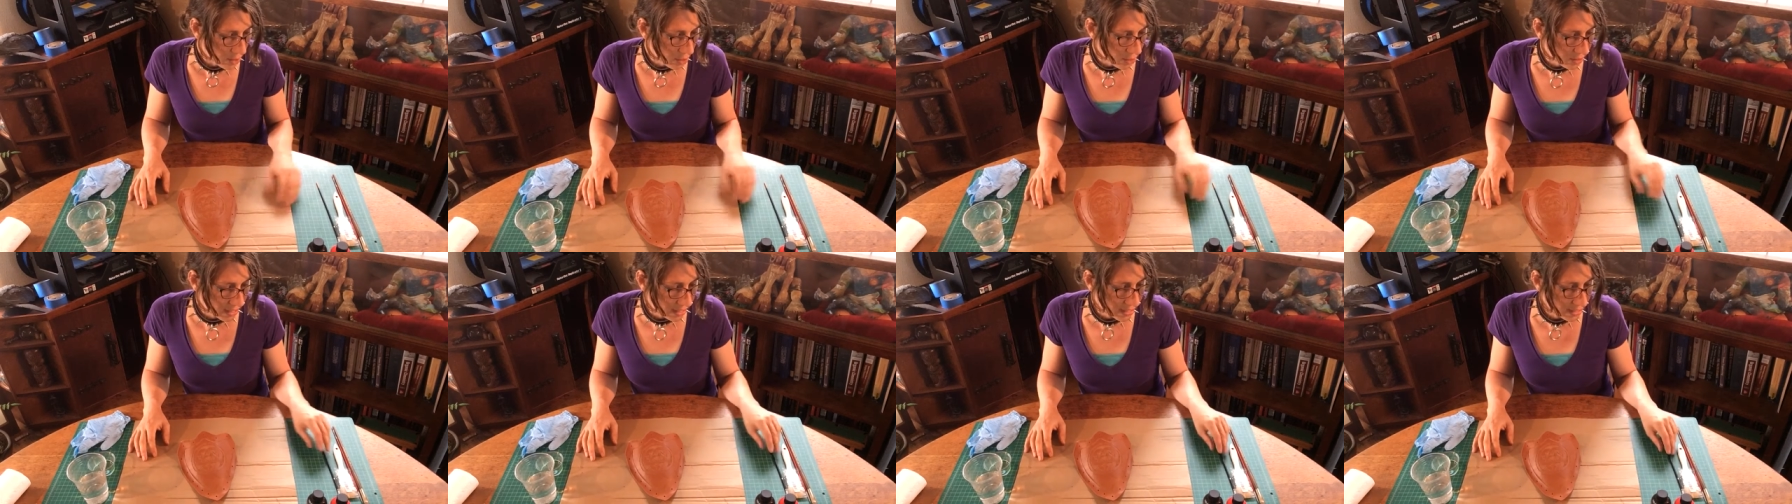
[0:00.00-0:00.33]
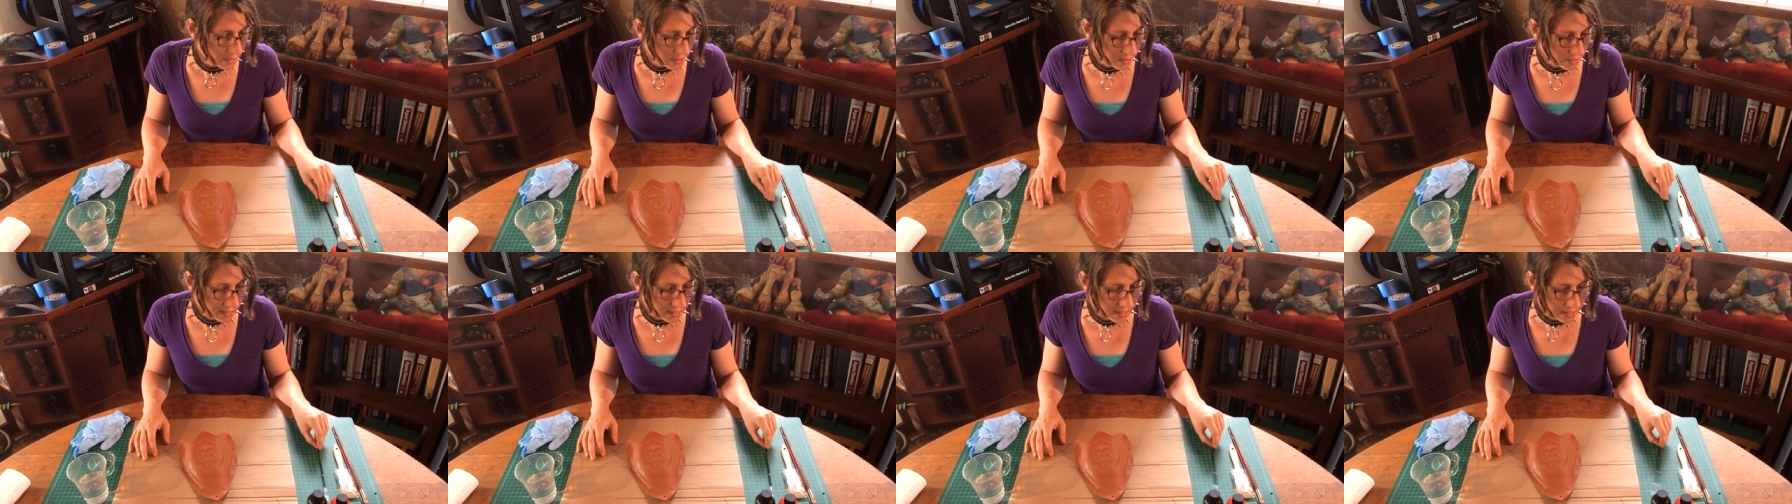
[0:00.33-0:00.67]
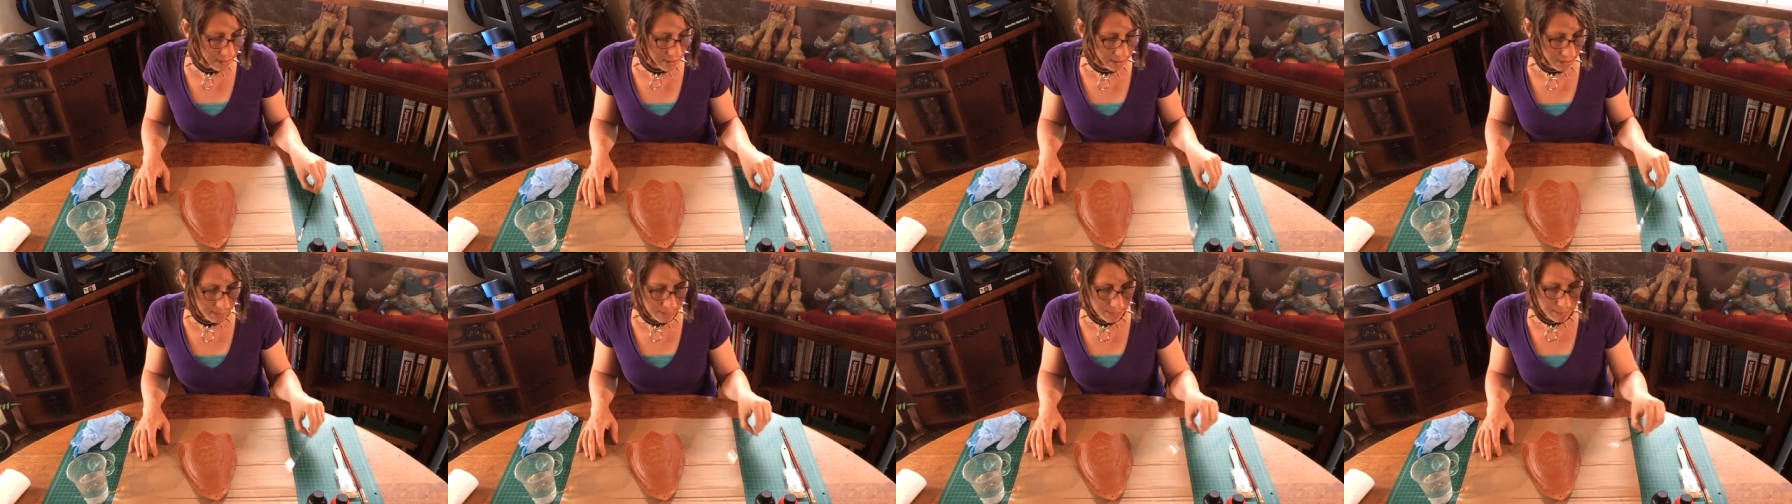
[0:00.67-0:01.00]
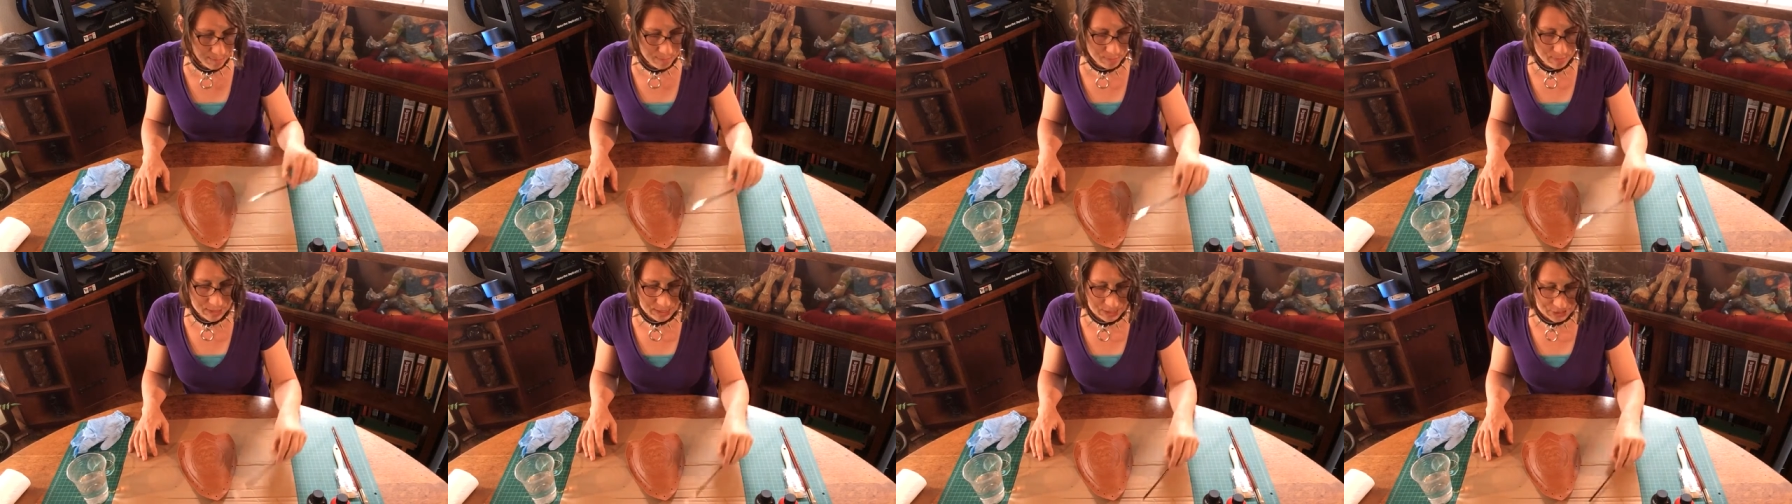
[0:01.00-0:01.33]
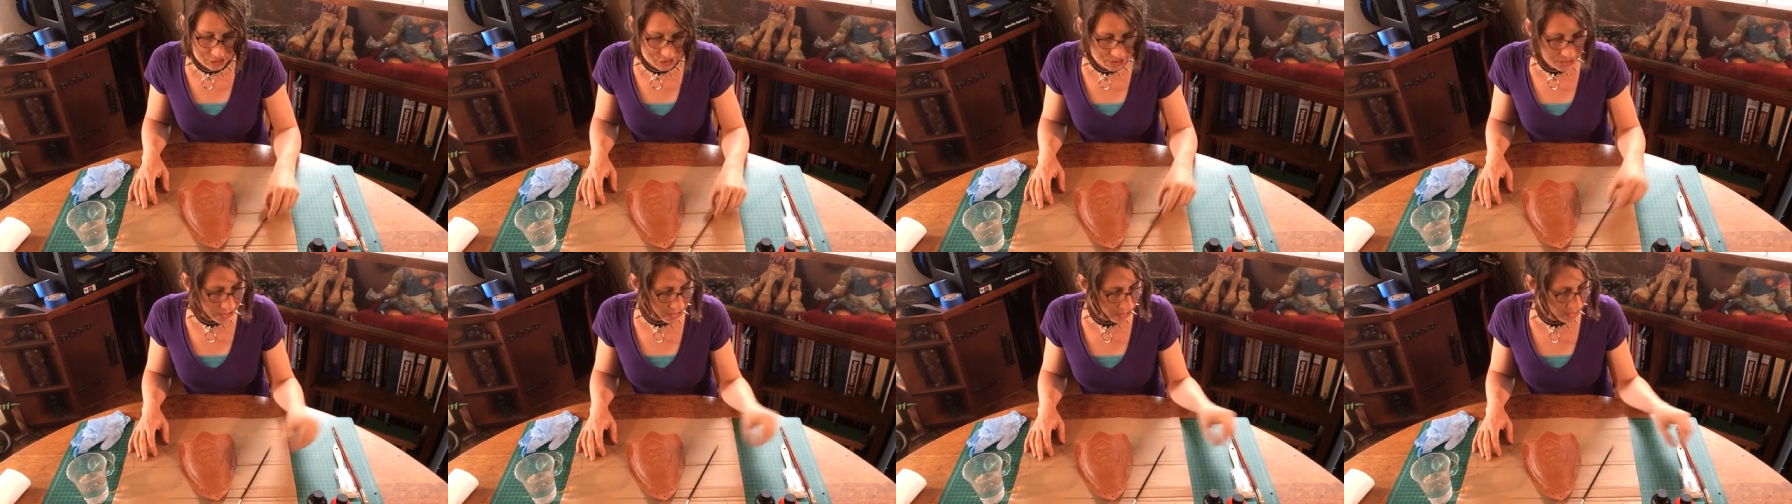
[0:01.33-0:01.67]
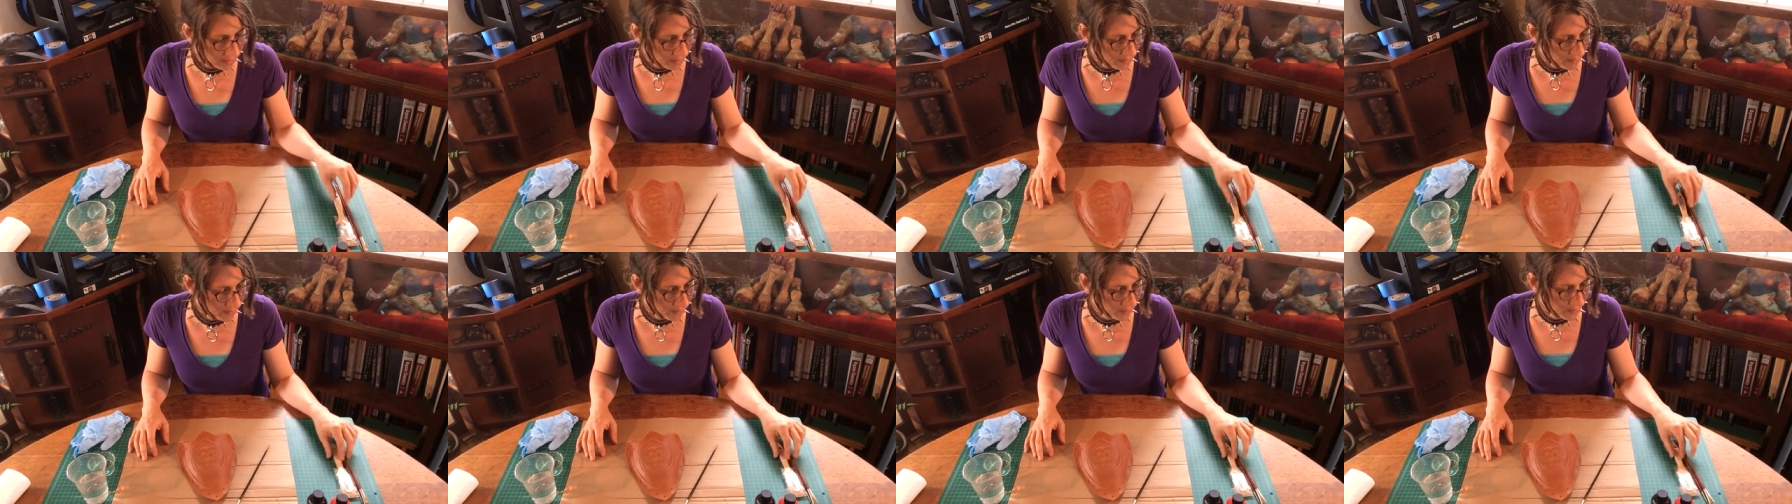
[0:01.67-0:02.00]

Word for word: All right, so let's talk about brushes.